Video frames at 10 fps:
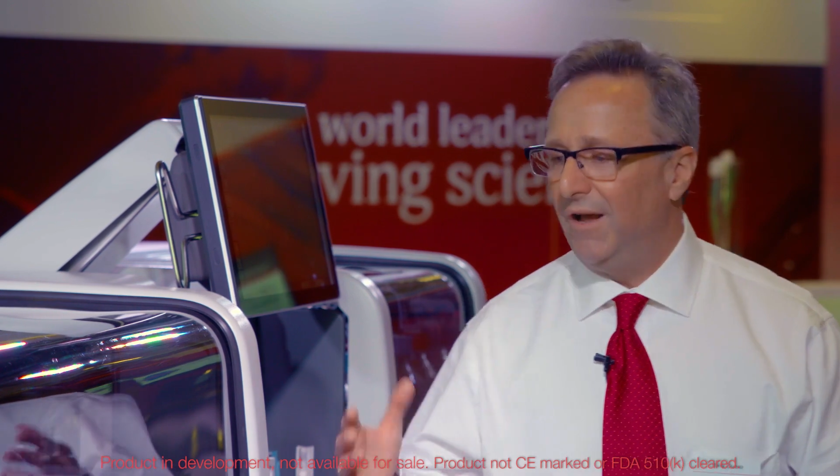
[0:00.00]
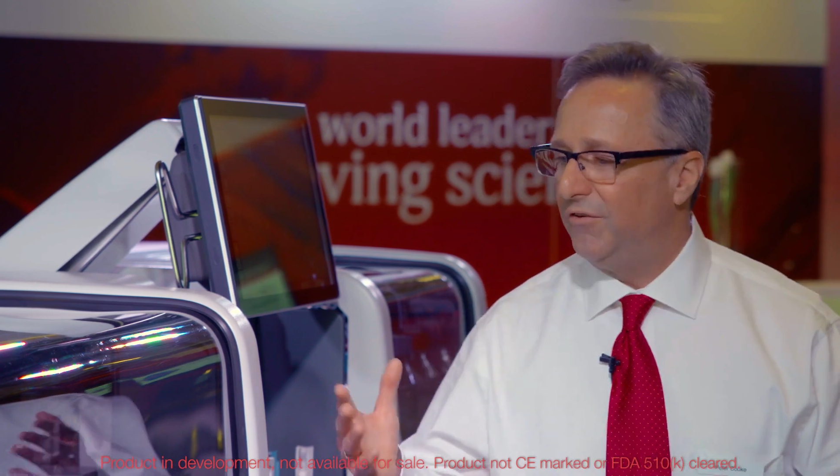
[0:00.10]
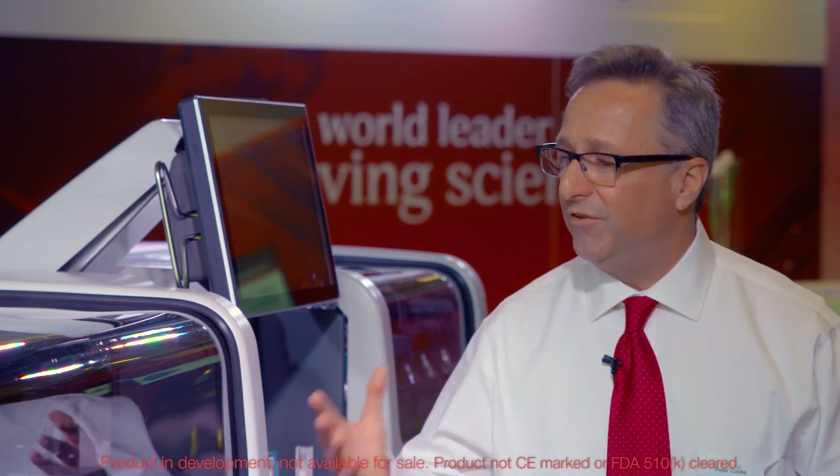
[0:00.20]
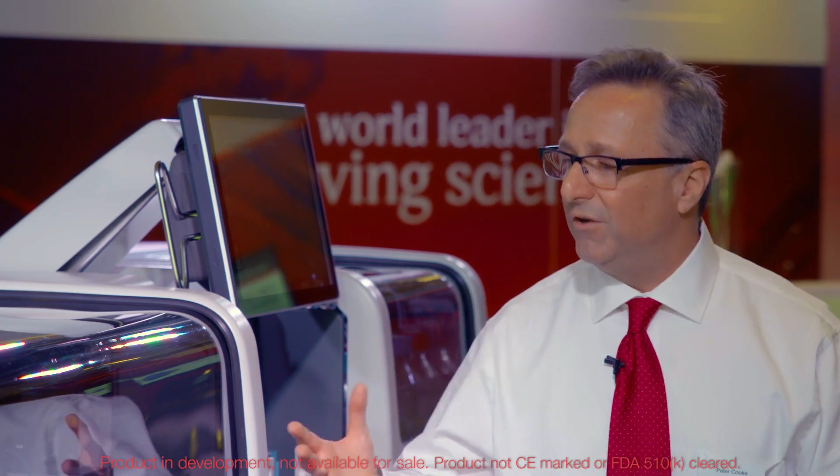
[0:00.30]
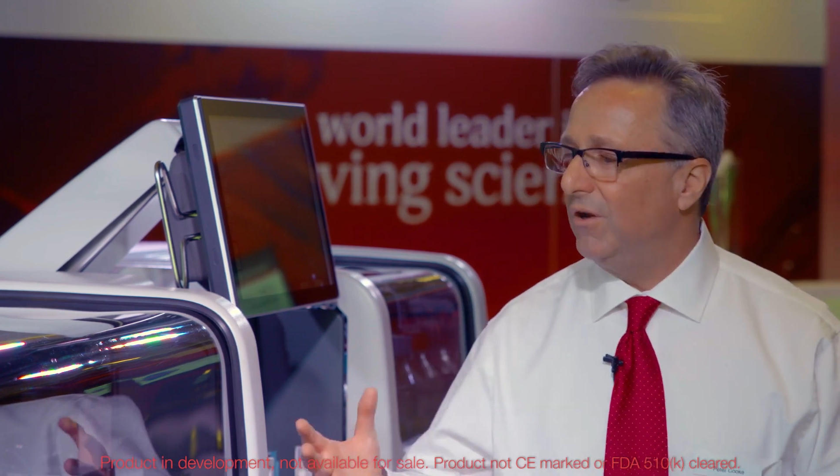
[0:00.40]
a
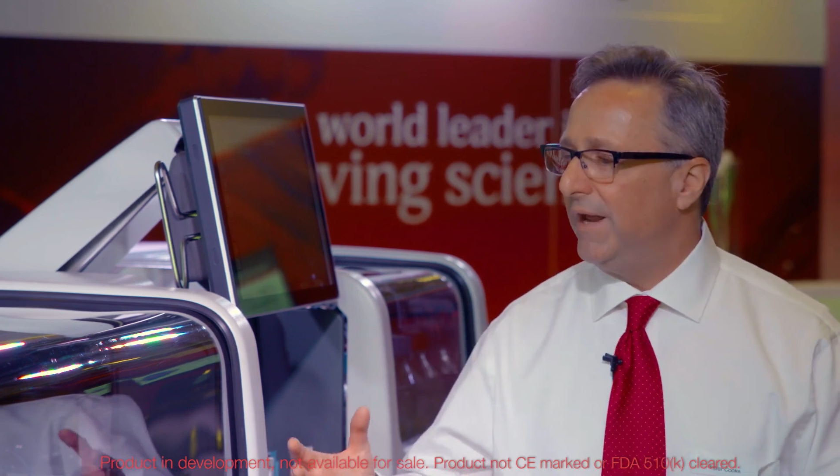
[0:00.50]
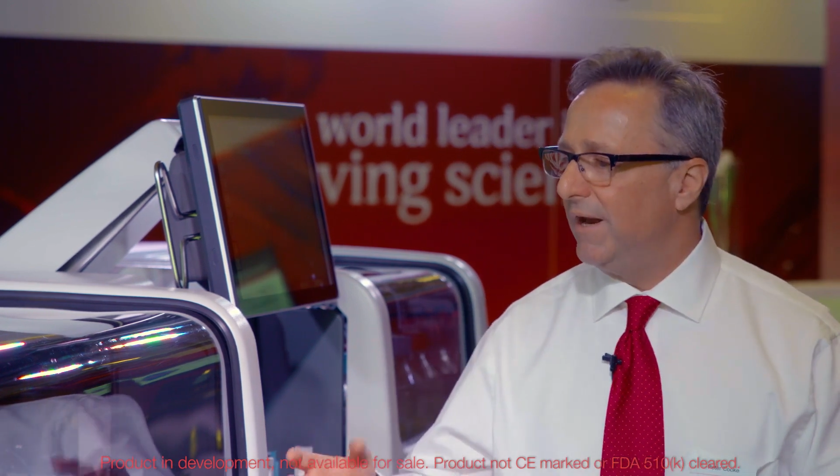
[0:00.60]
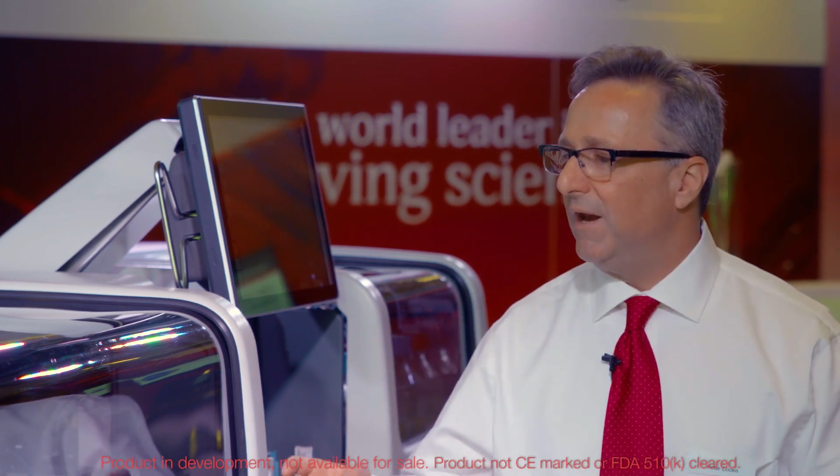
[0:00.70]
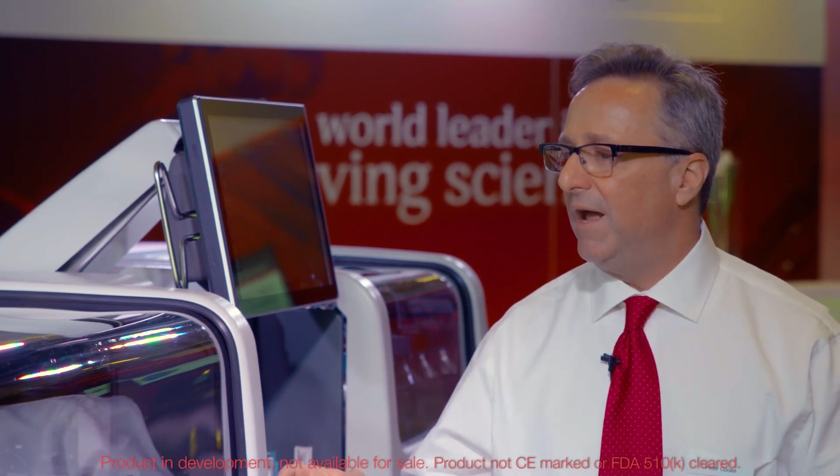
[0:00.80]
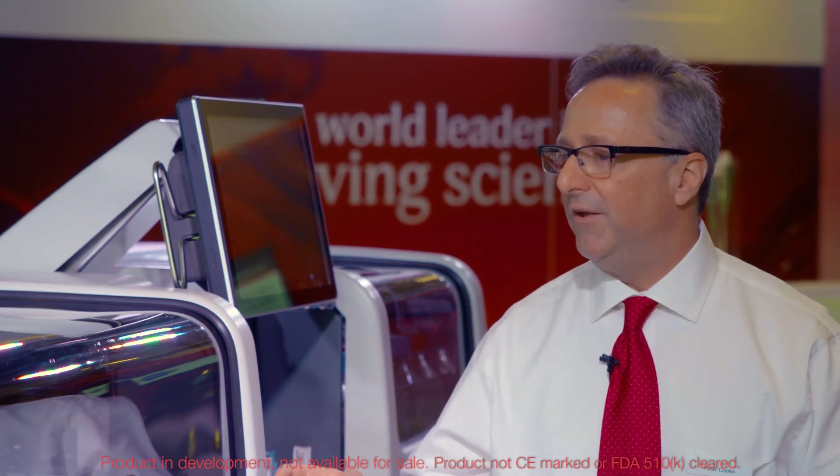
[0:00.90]
single
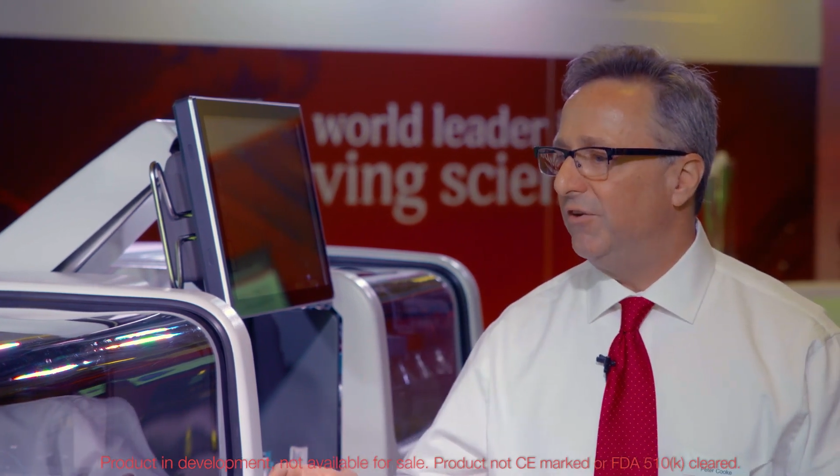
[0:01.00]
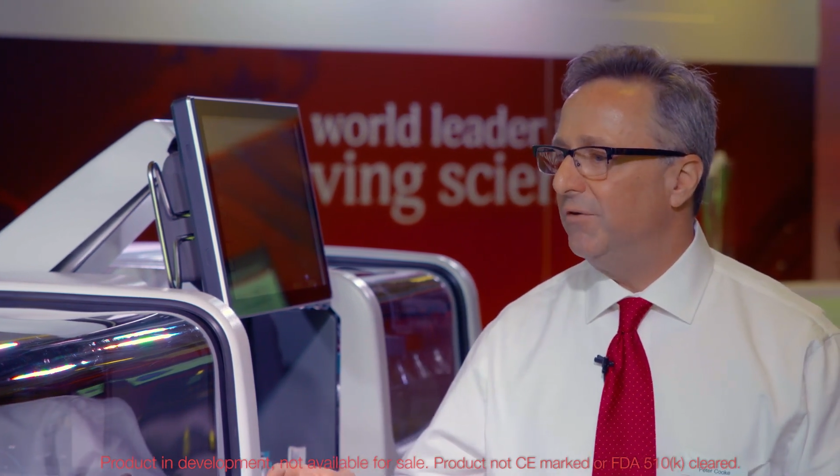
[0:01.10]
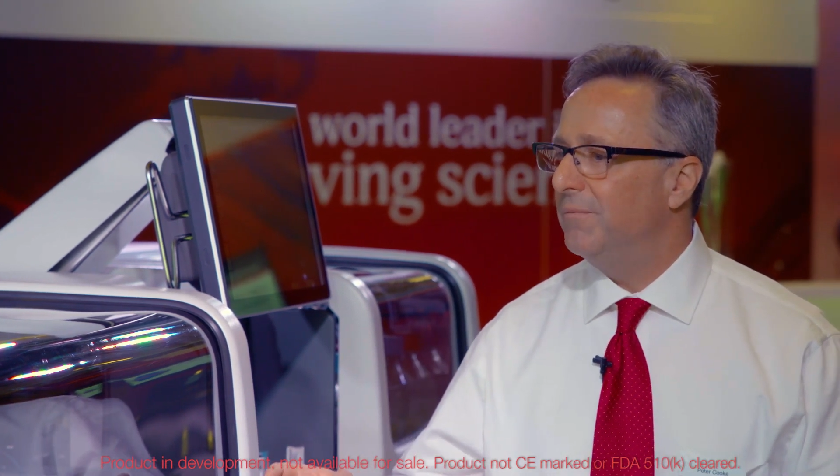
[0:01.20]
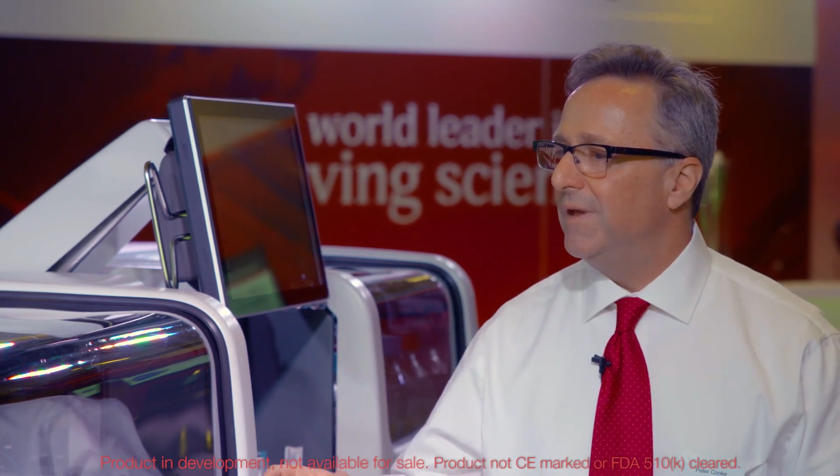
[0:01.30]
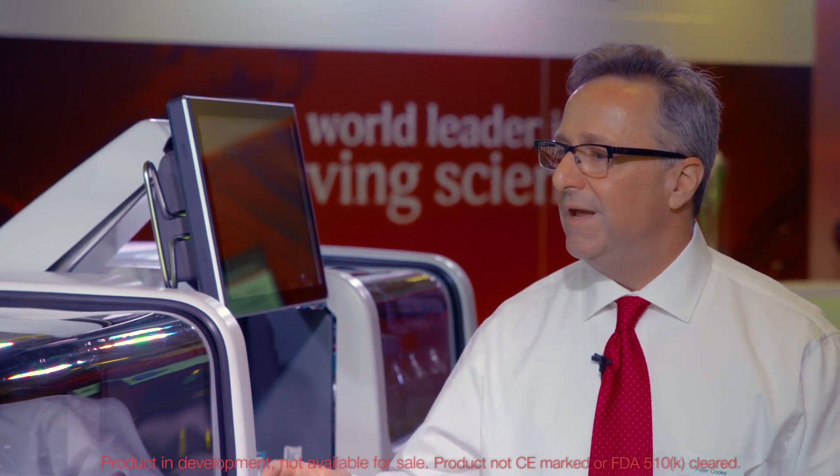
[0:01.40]

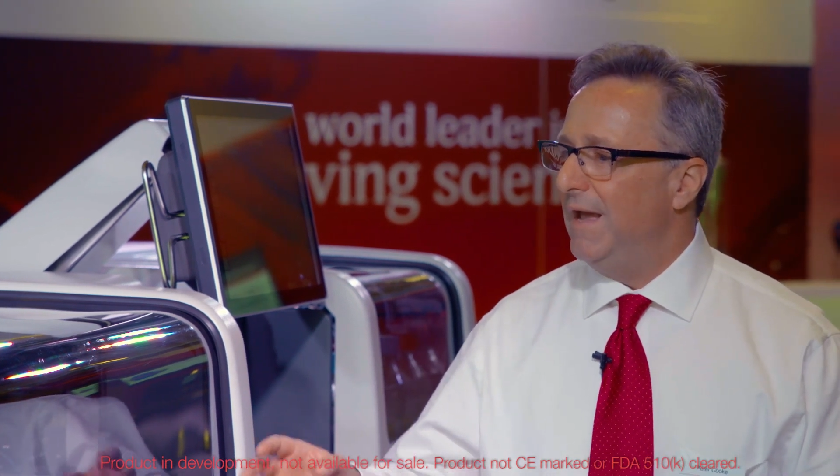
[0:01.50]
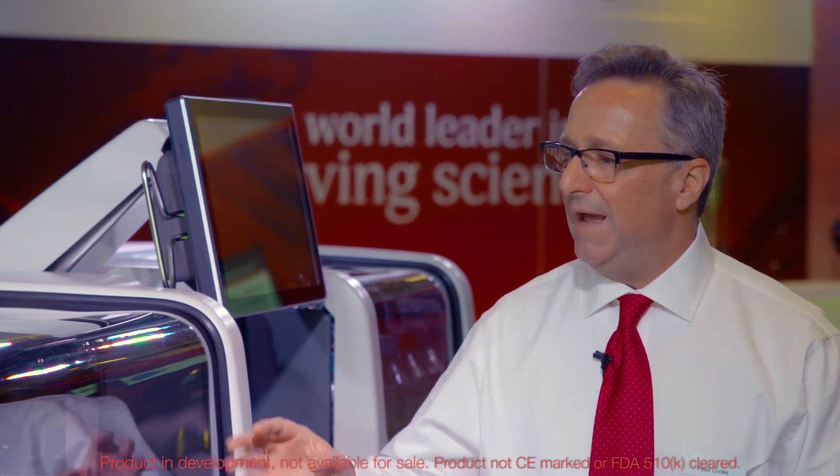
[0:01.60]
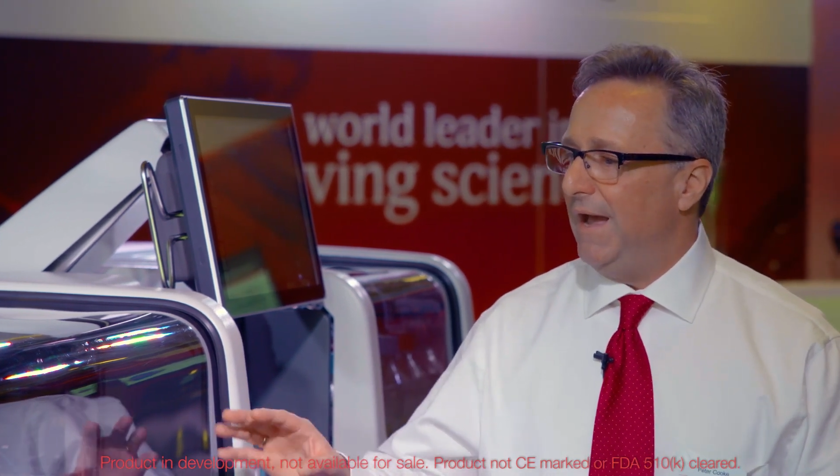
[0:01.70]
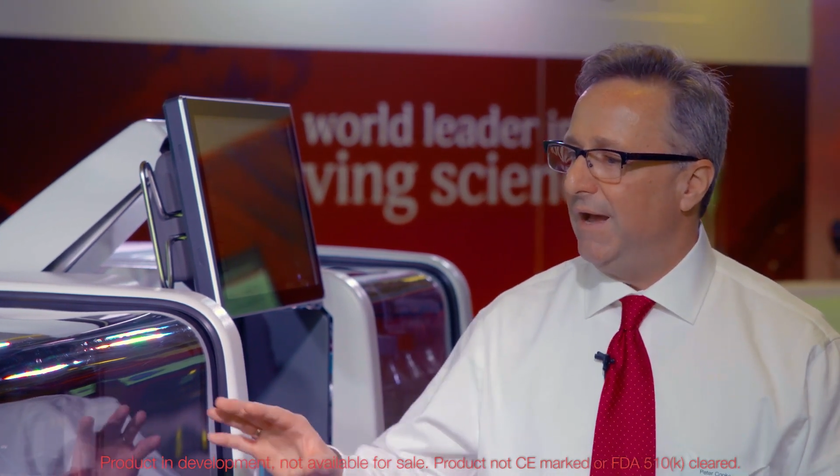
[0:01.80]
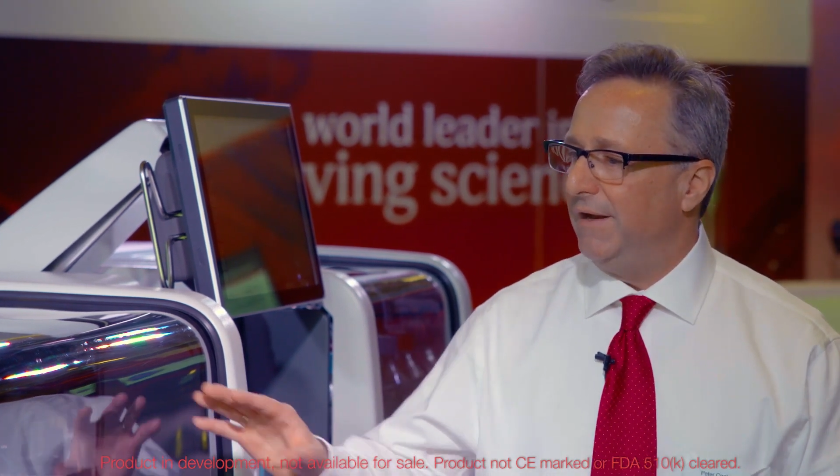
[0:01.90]
analyzer,
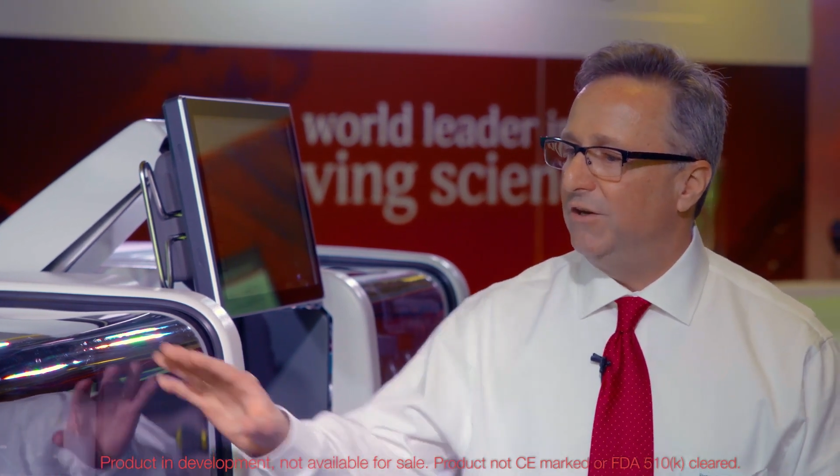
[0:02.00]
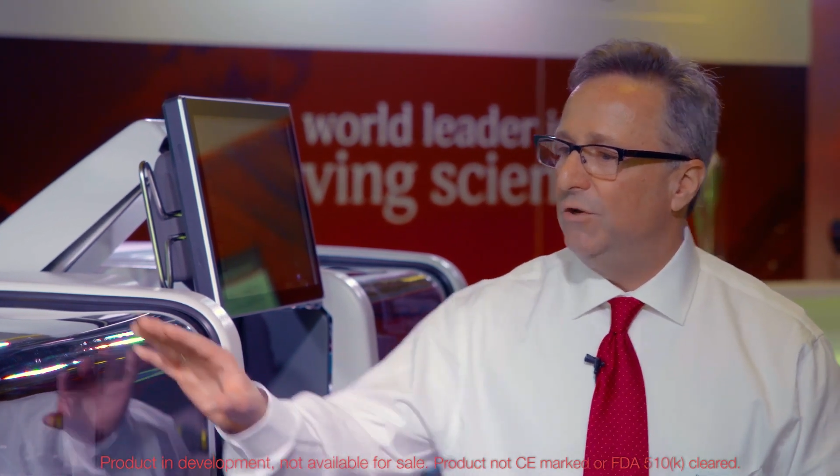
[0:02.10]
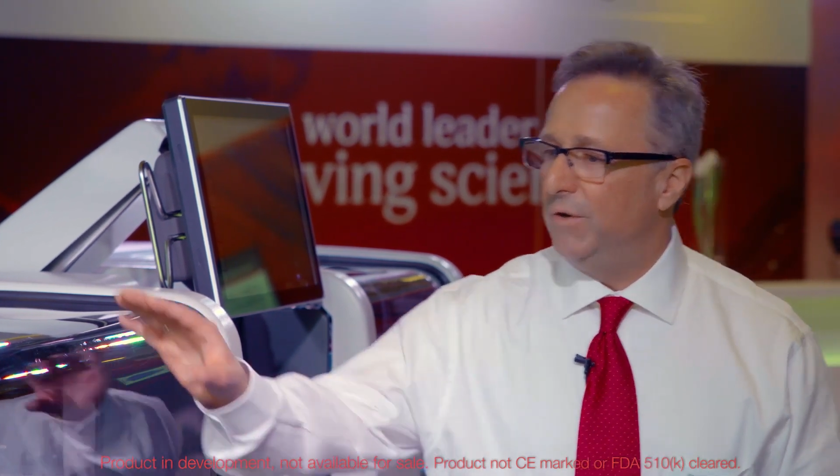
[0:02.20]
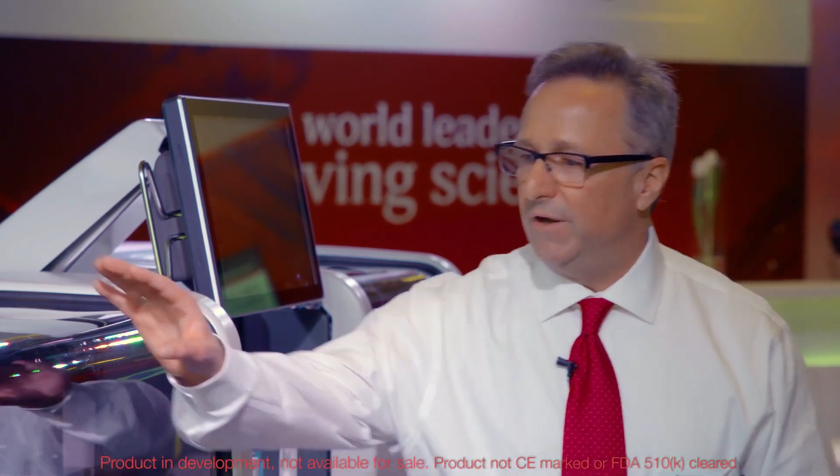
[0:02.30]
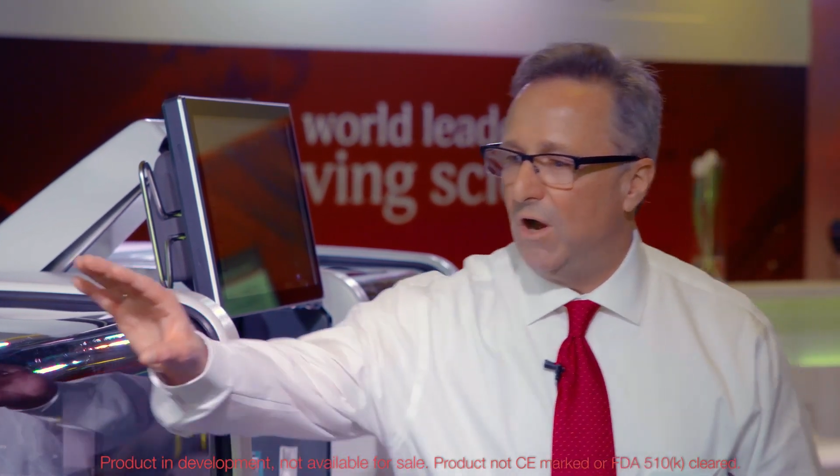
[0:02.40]

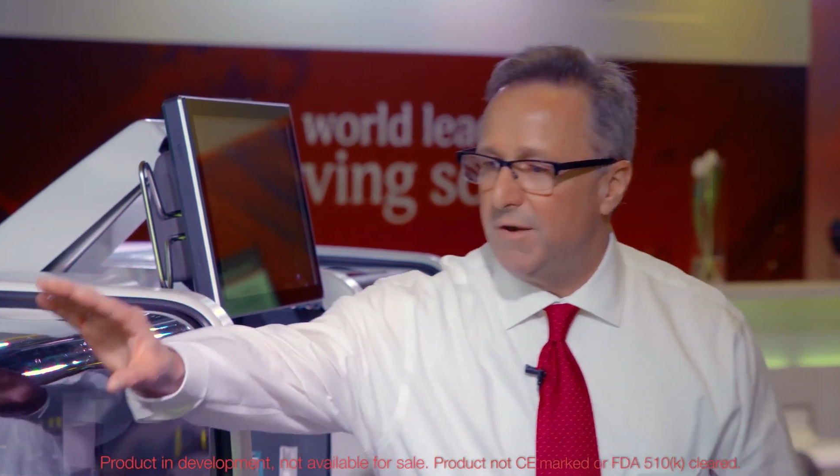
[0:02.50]
including